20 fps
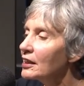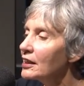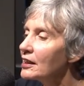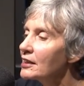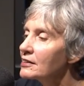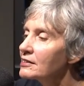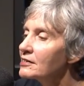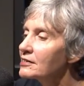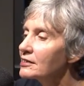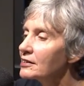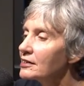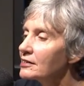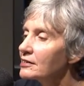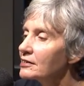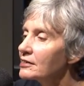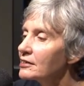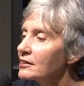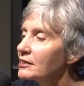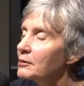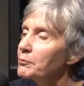is
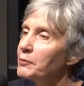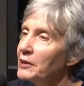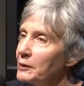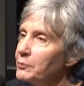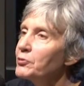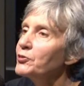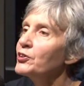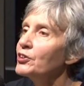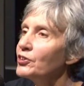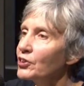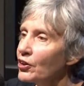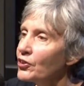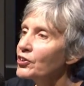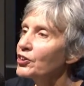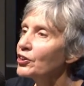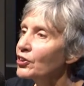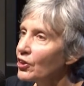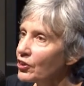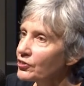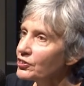that the people that know
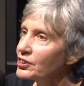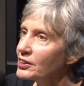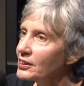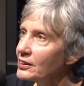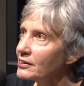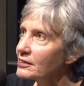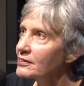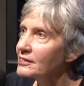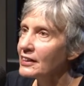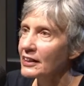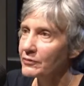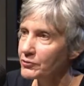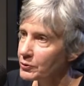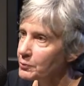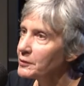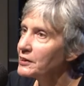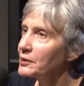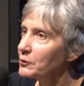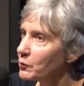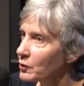the context have to
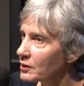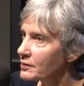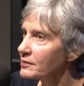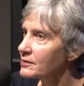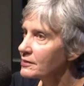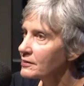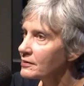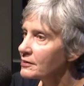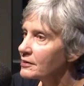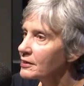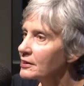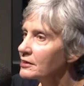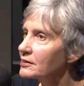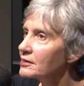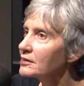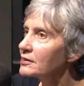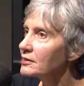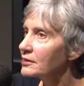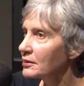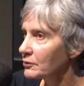be the ones
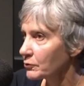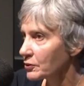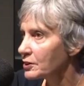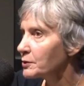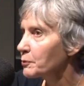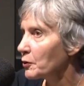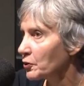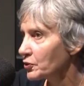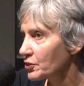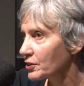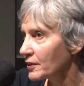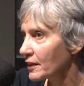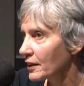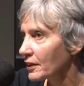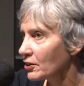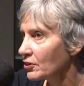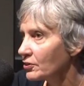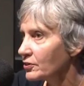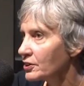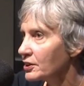that respond to
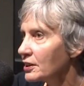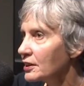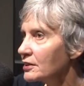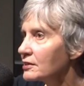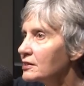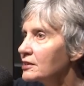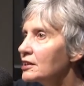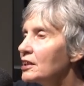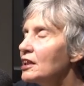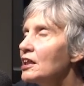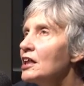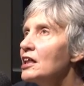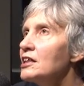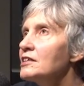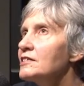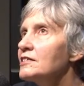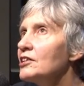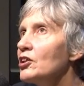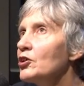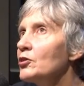that context.
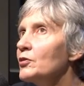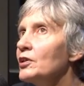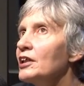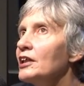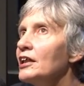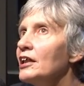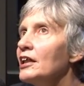So